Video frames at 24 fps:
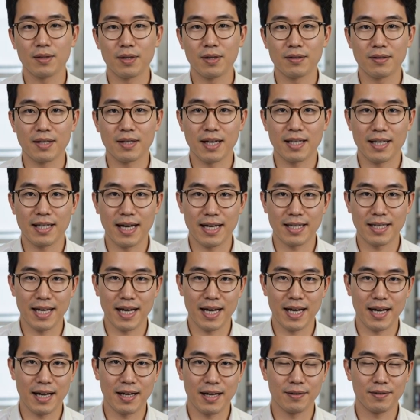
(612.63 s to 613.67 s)
Roughly a day and a
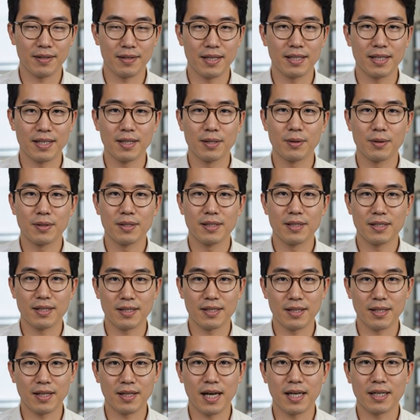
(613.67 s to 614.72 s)
half of continuous
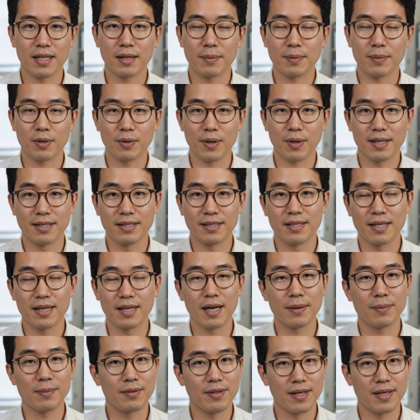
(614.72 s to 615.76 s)
JWST
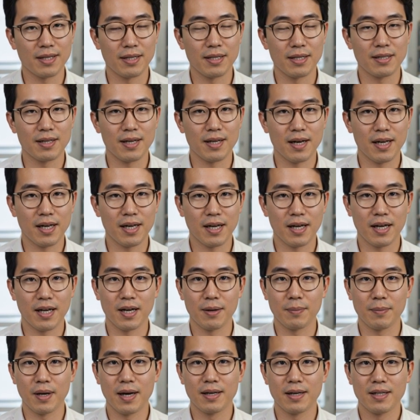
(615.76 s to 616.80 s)
observation,
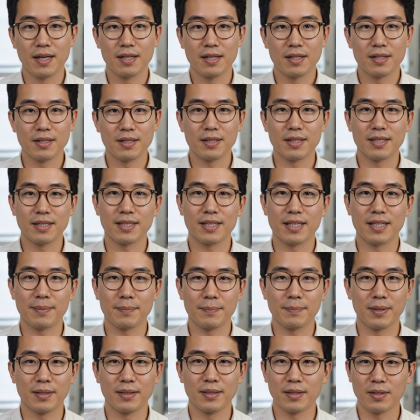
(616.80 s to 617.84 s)
applied not just to
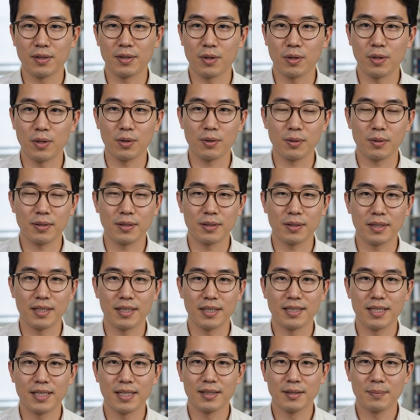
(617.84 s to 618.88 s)
SIMP
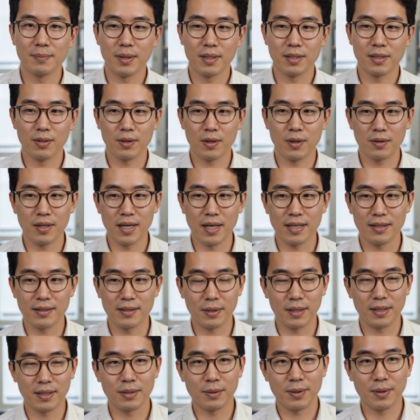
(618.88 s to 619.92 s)
0036 plus
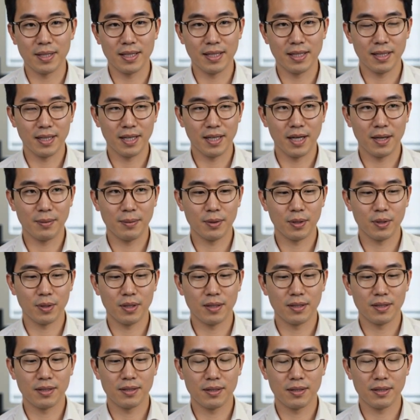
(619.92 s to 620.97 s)
0933, but
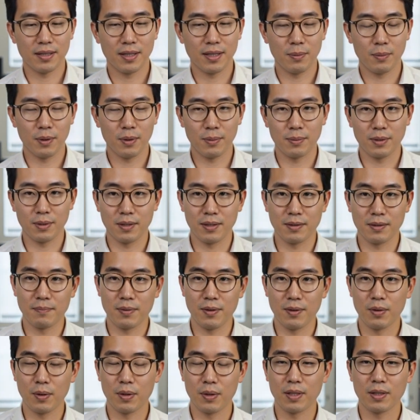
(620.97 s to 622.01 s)
across somewhere between
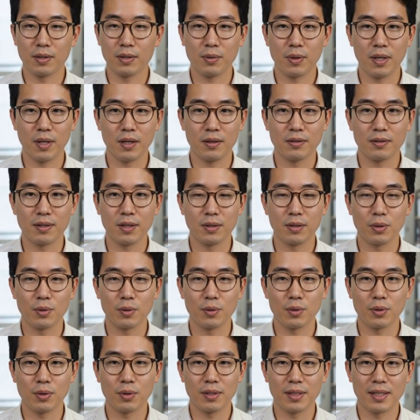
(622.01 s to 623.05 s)
4 and 12 known
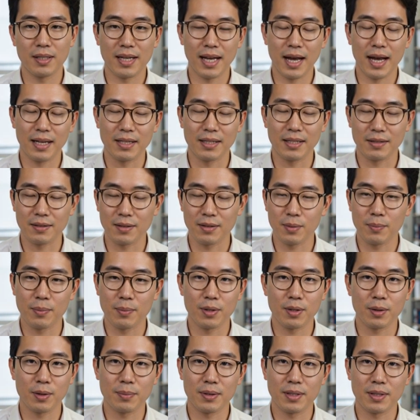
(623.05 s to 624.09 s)
aurorally active
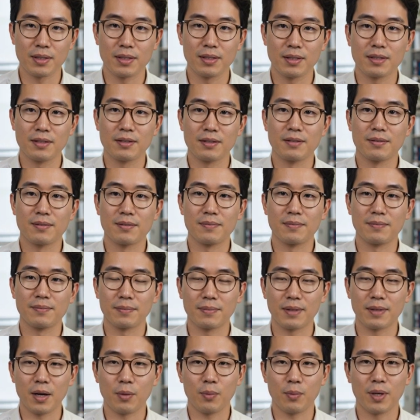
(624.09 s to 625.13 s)
super-Jupiters.
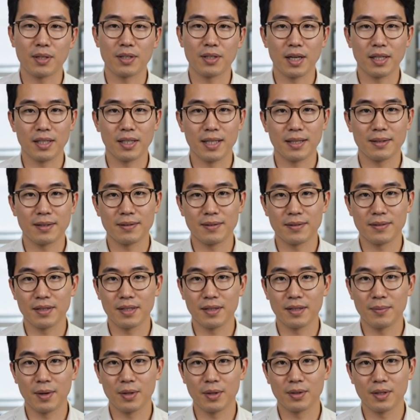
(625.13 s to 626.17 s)
Not one target,
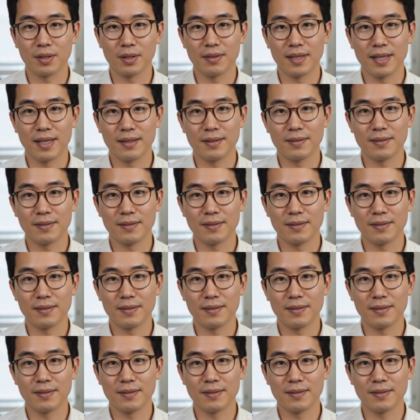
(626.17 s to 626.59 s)
a small survey.